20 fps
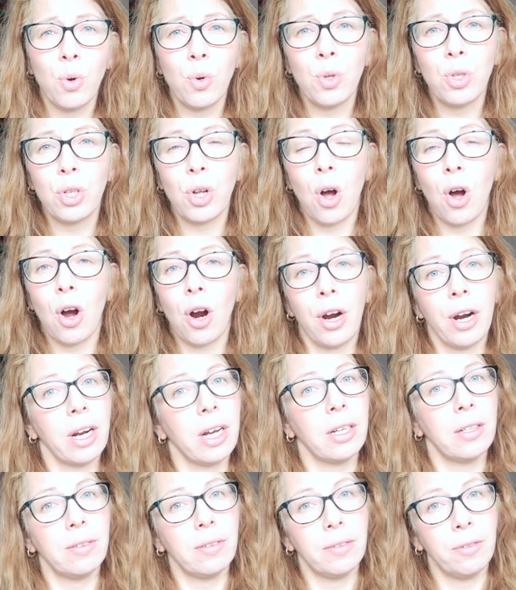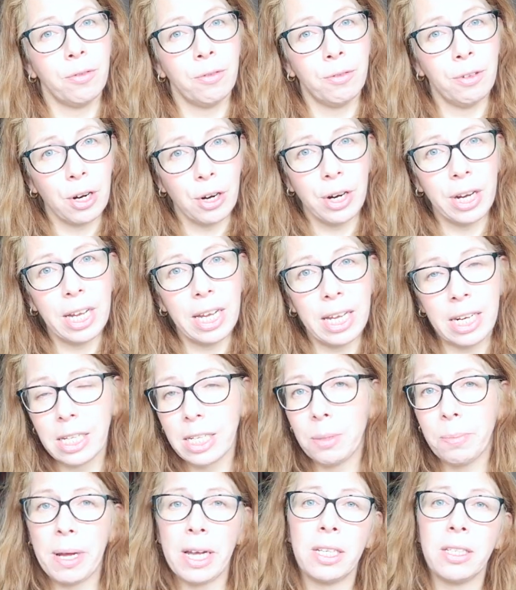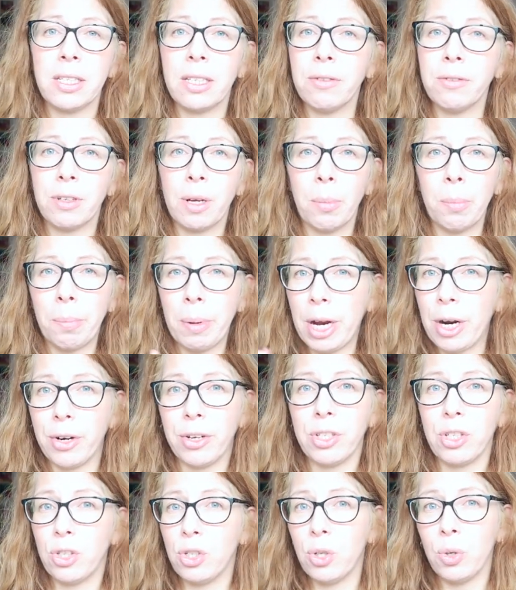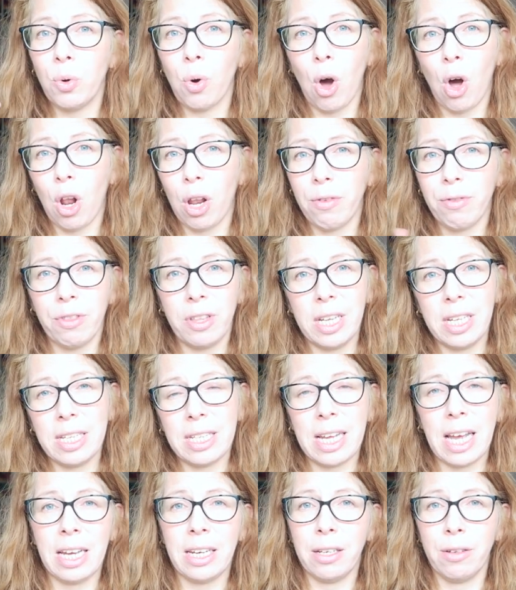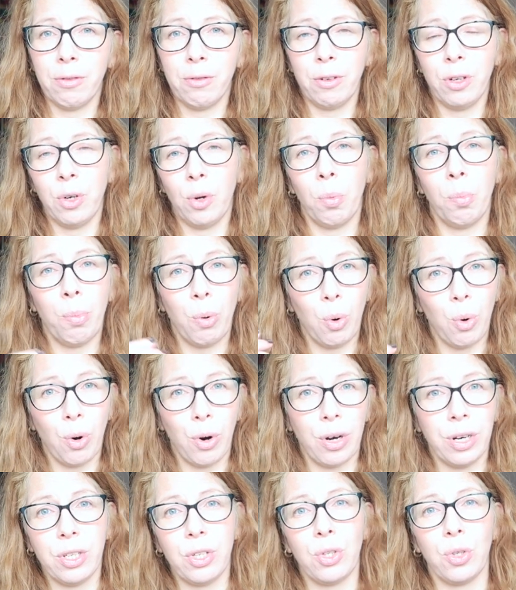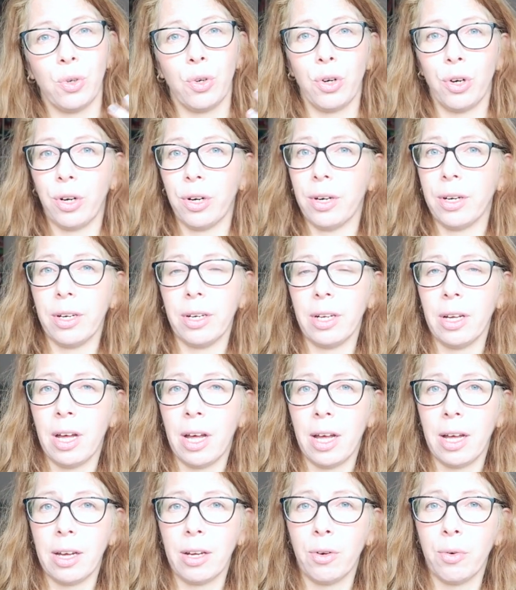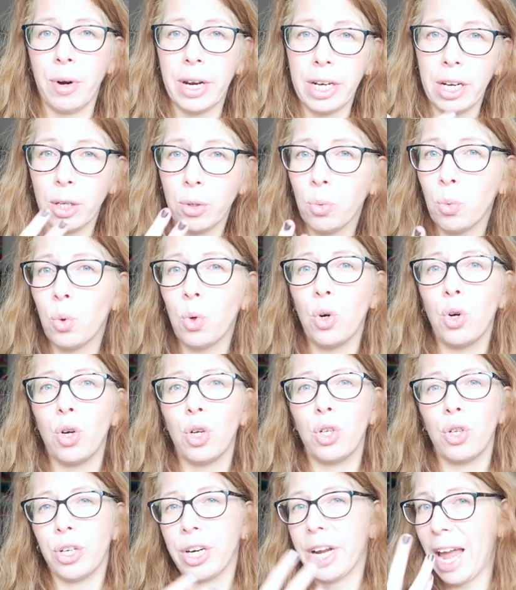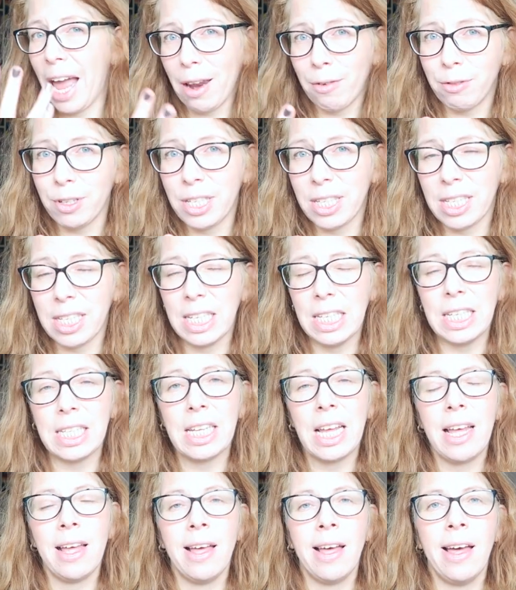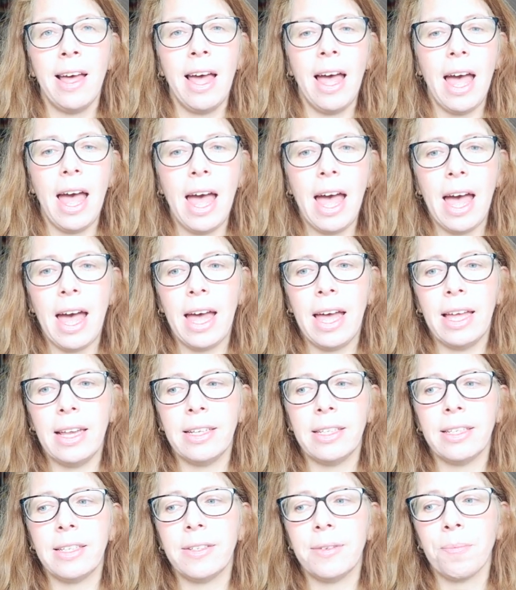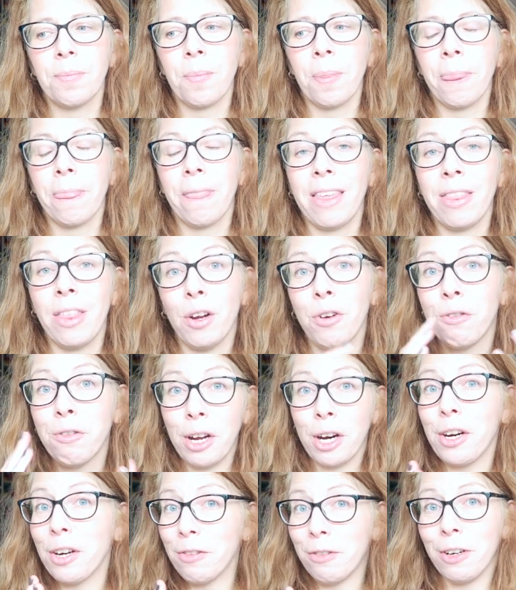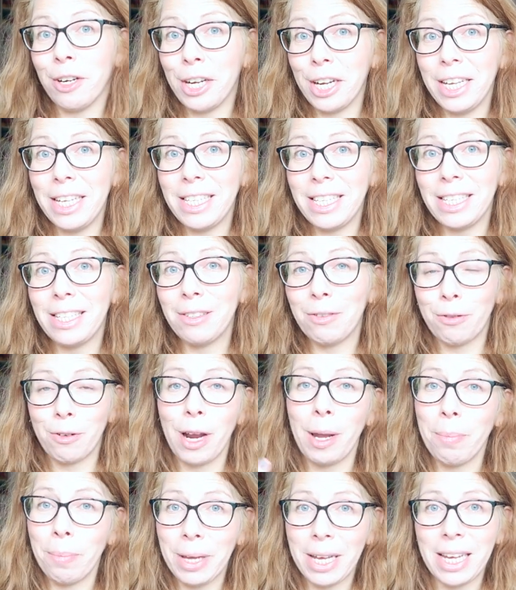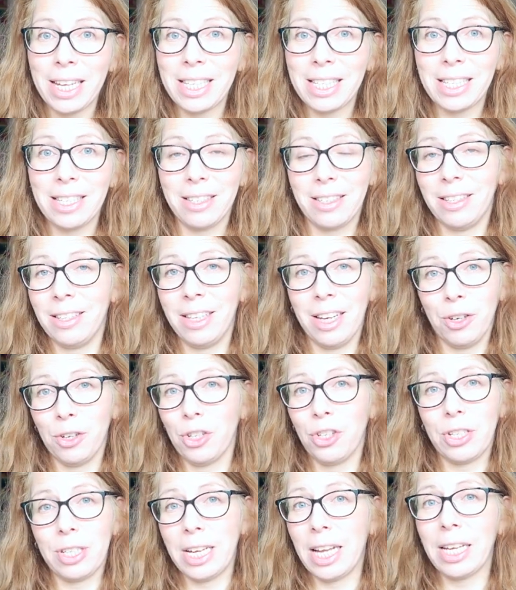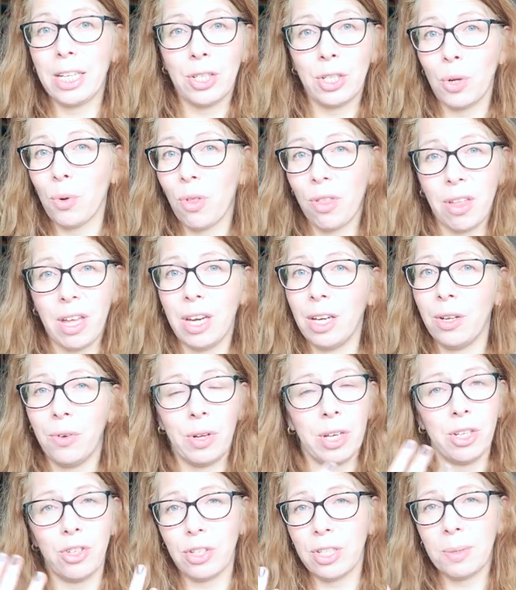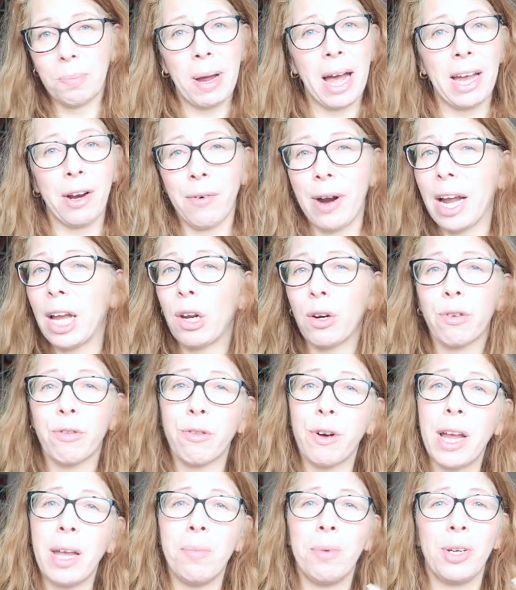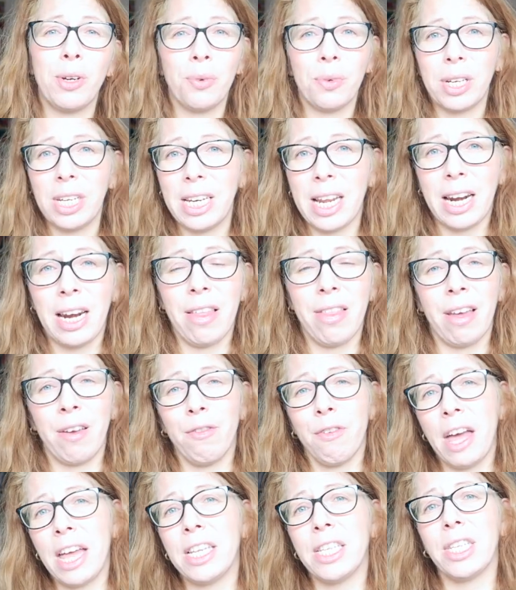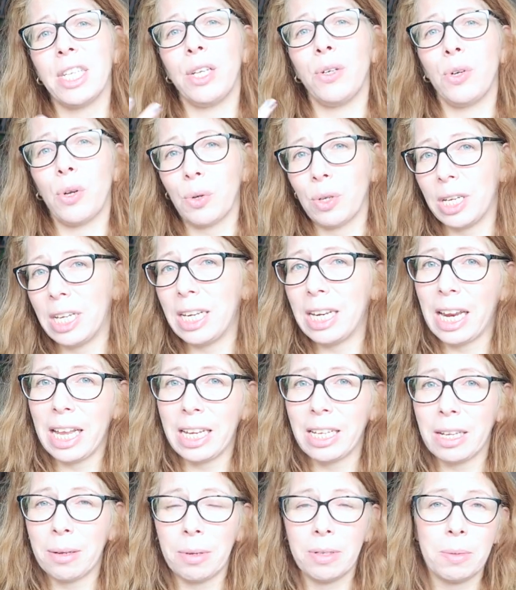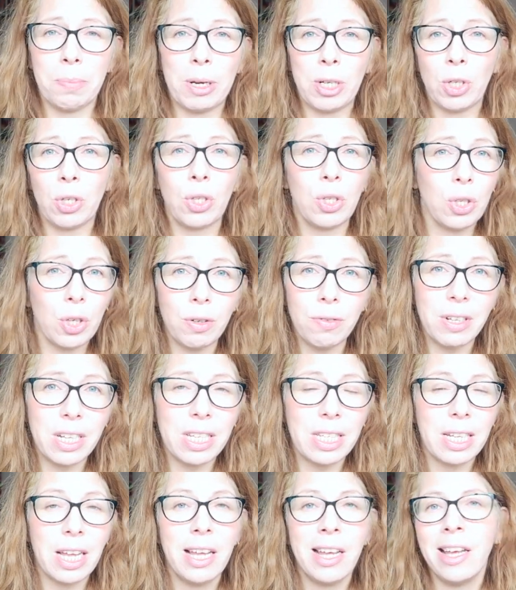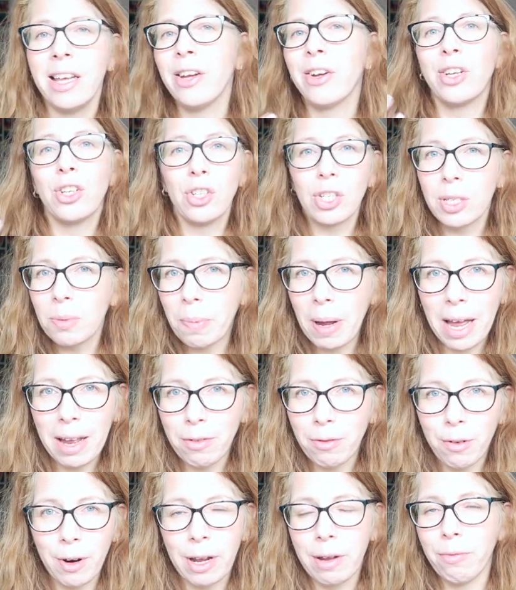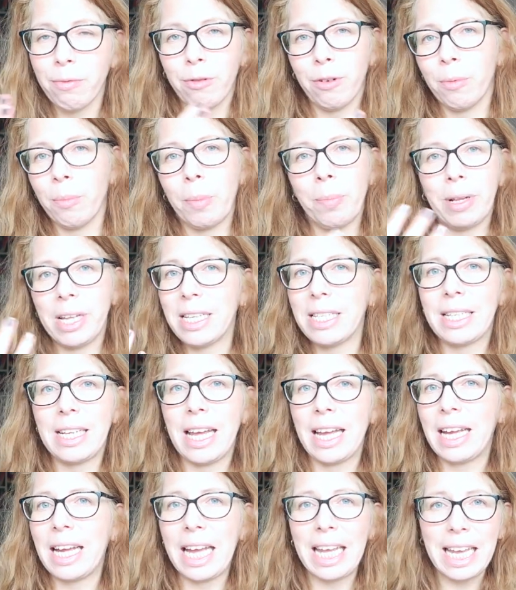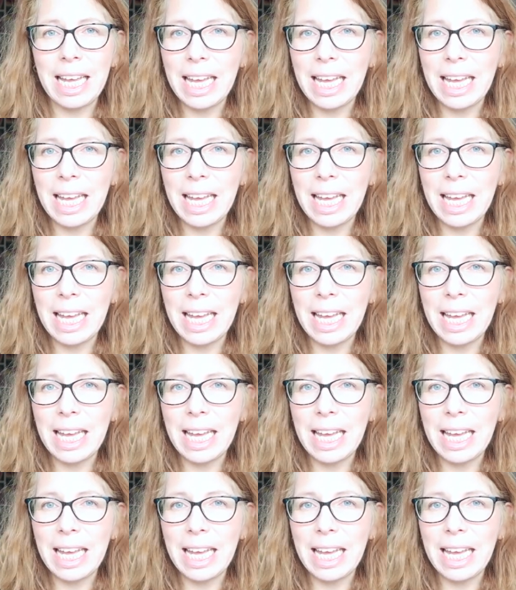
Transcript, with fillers: those are very inexpensive compared to all of these kind of, you know, boards or uh, cradled wood or canvases, and they're very very easy to frame because they're just like so thin. You can just buy a regular frame, you don't need anything fancy, you don't need like a special service. You can just buy a frame from a place like